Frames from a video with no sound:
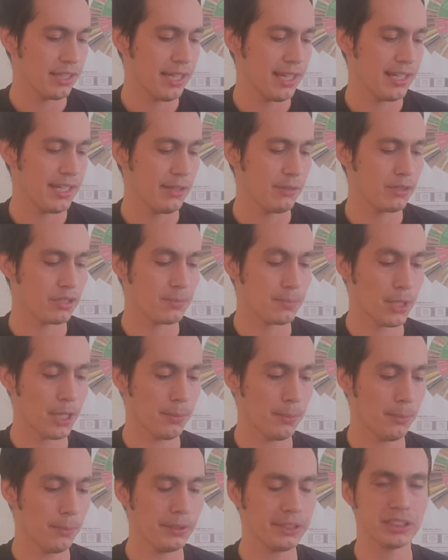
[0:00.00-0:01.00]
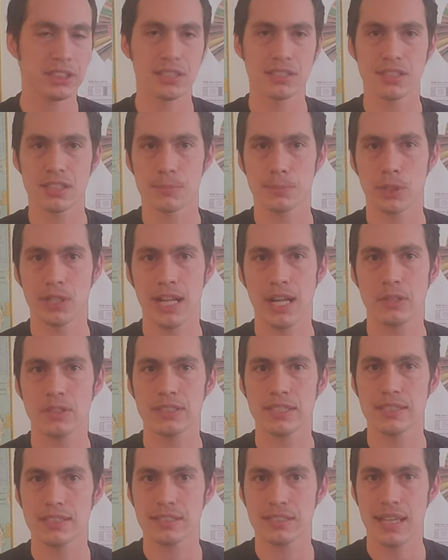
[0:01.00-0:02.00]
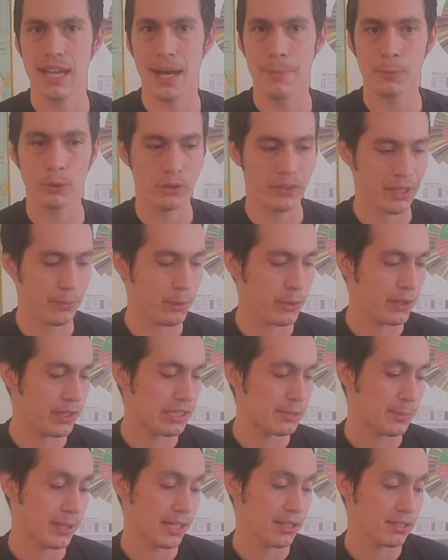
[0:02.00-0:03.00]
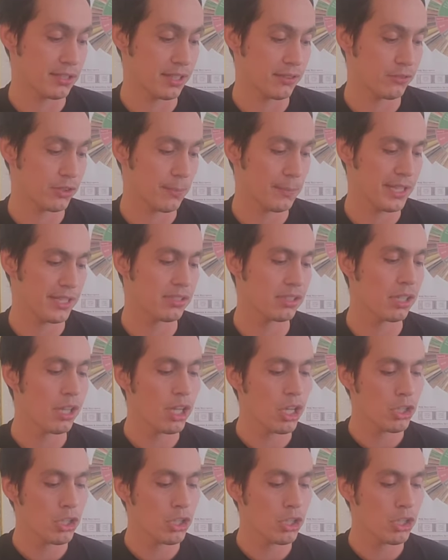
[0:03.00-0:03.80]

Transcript: and it was probably just as pronounced as the apple that we were experiencing from this.